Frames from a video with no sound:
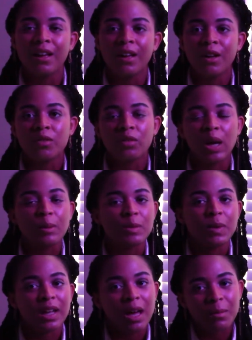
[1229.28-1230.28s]
for him to
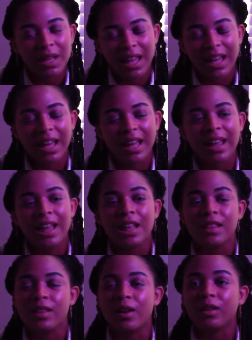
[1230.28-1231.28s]
become king.
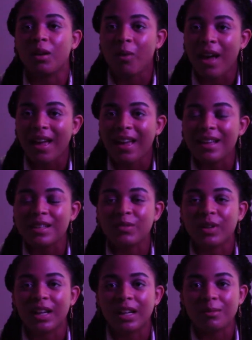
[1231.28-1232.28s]
The only way is for
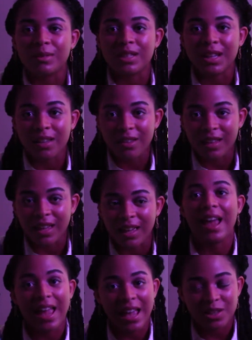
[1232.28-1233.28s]
him to kill the king
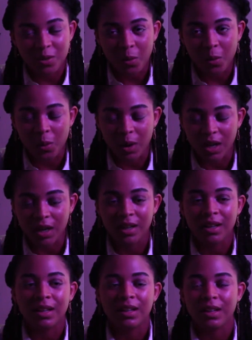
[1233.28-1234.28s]
and or
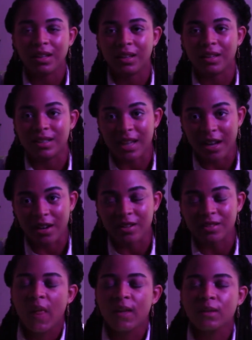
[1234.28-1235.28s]
kill his
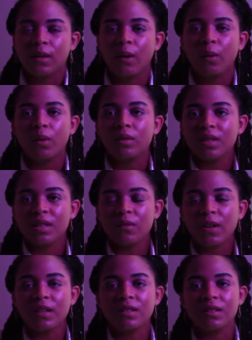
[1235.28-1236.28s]
heirs. So this
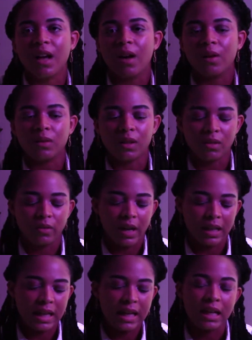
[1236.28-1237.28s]
fear is not only the fact
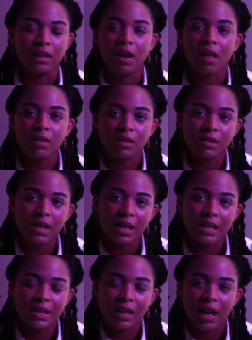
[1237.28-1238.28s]
that he acknowledges that
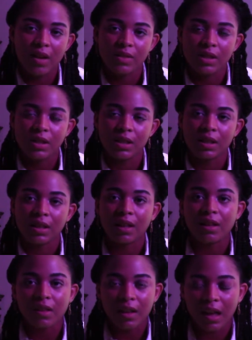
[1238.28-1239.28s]
he's gonna have to
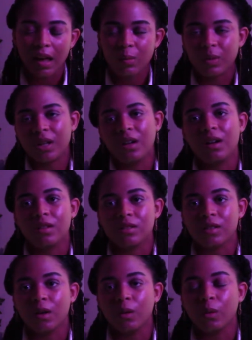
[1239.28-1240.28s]
kill the king, but it
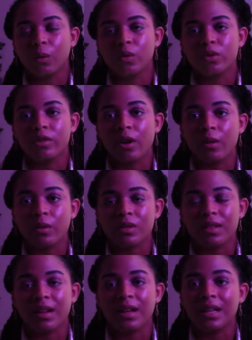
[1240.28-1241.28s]
also shows
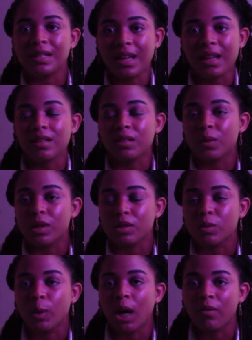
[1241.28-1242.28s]
that he takes the witches'
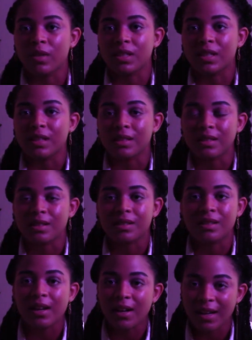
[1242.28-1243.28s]
prophecies
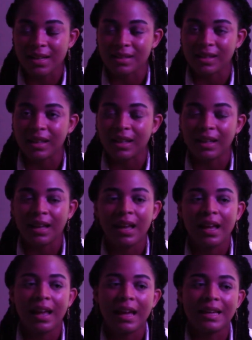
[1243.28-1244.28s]
seriously
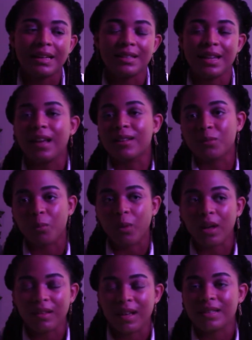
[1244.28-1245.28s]
and takes
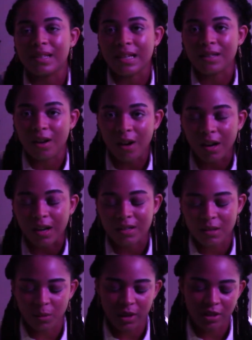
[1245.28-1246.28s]
what they say to heart,
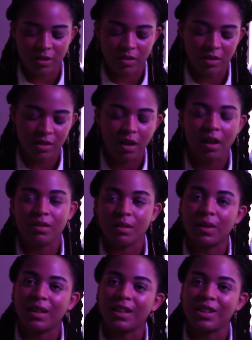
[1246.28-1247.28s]
which is not
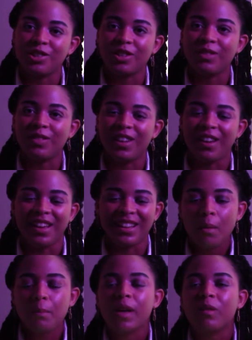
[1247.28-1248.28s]
something that he should have done.
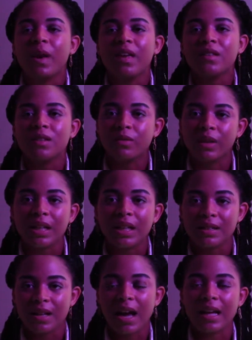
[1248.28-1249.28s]
Macbeth's fear
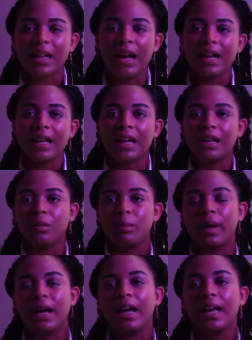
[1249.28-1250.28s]
is highlighted
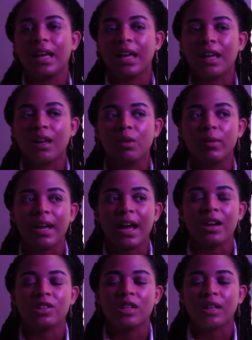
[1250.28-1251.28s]
by a
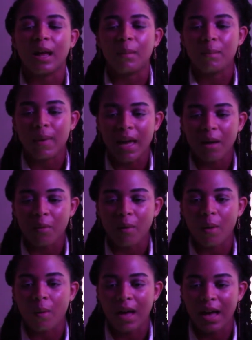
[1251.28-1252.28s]
reaction that
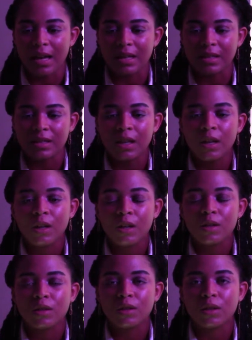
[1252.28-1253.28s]
Banquo has
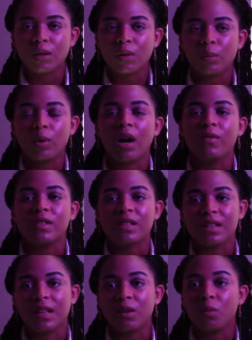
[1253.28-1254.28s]
to a prophecy
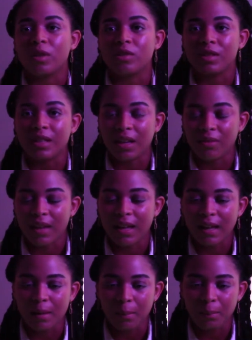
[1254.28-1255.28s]
that the witches give him.